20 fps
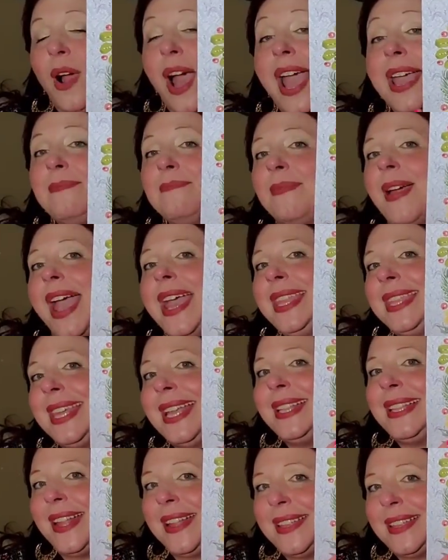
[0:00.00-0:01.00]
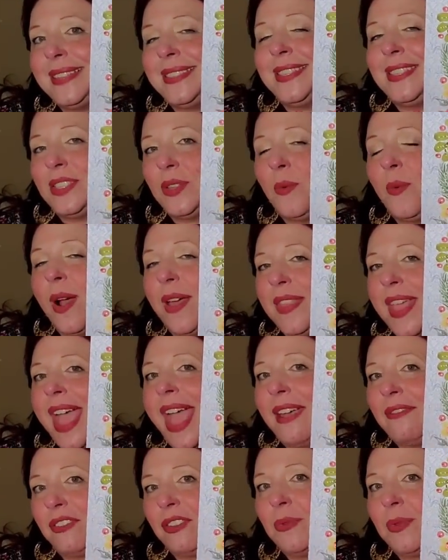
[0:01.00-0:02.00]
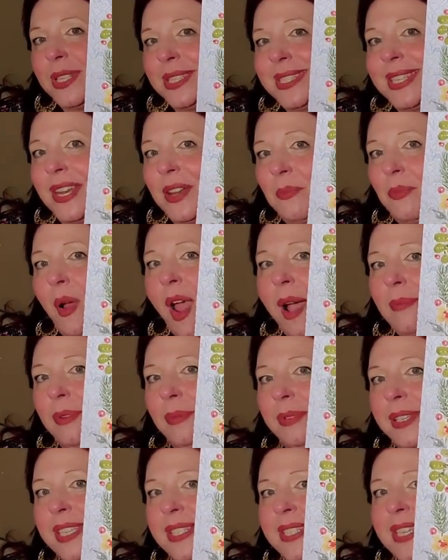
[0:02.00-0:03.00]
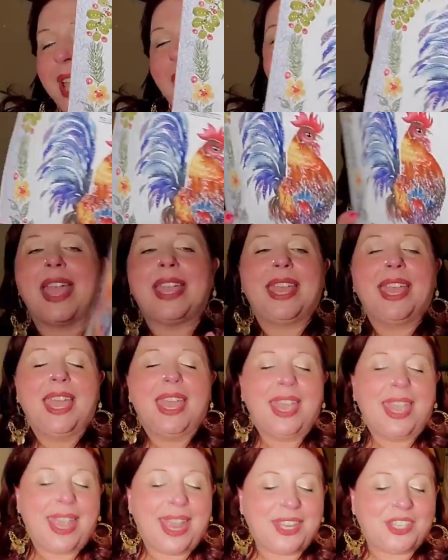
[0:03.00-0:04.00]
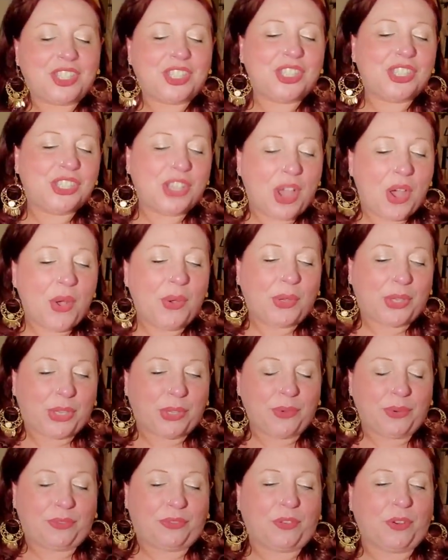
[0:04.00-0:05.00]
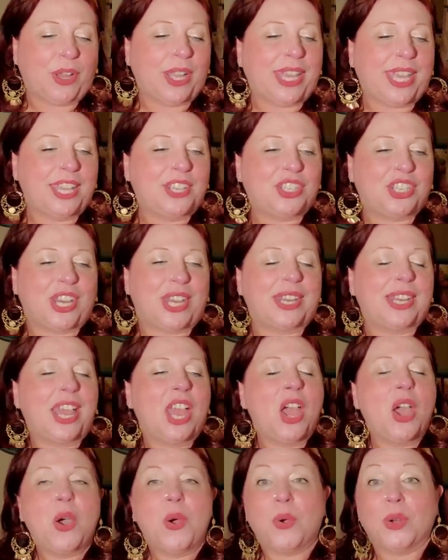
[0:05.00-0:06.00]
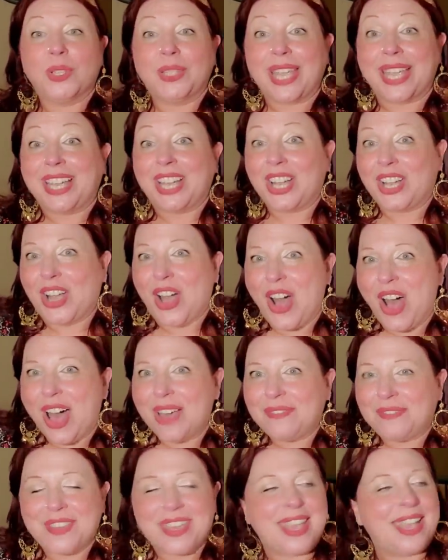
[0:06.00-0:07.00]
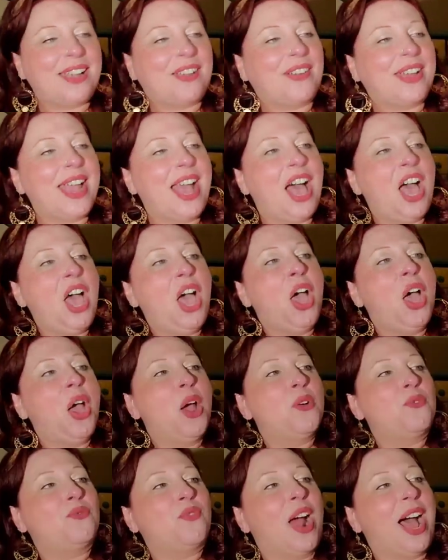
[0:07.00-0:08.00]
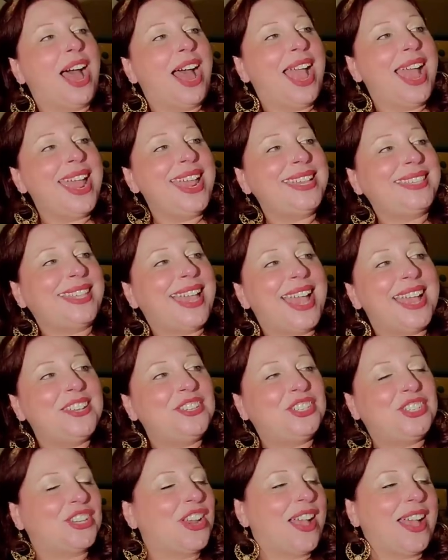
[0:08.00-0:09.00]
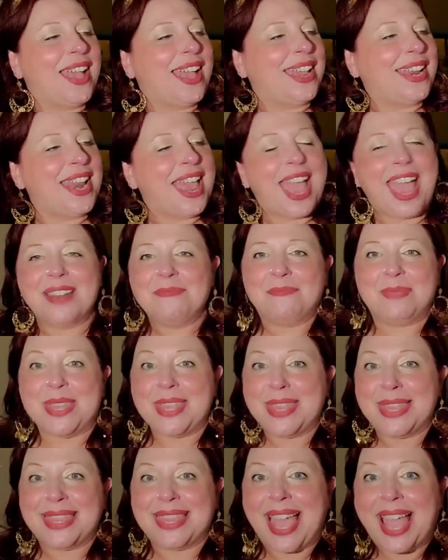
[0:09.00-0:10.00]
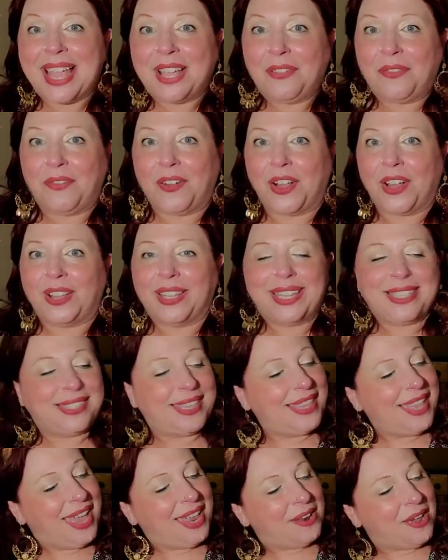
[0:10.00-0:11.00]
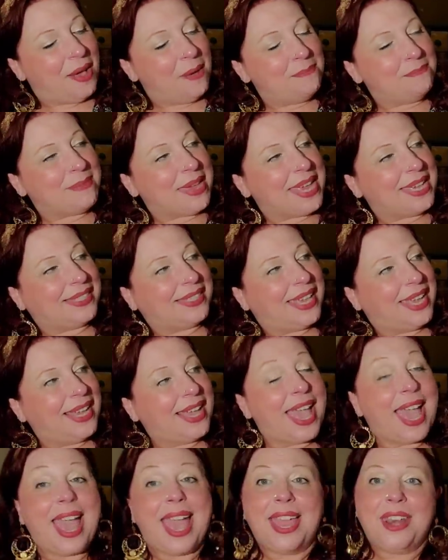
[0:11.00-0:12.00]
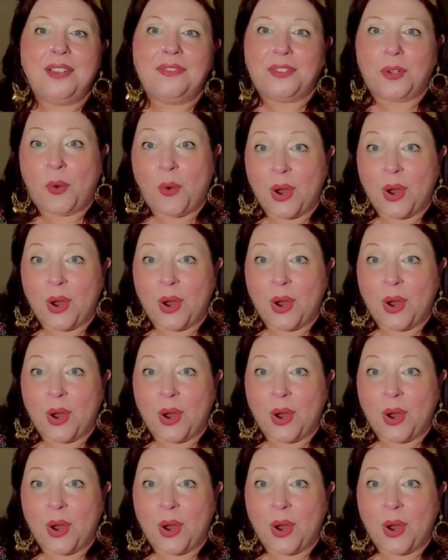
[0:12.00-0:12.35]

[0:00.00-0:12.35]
I I think that this is the one that everyone's gonna probably DIY. It's so cute for a kitchen or like a coffee area. Rise and shine and be thankful. Isn't that amazing? And of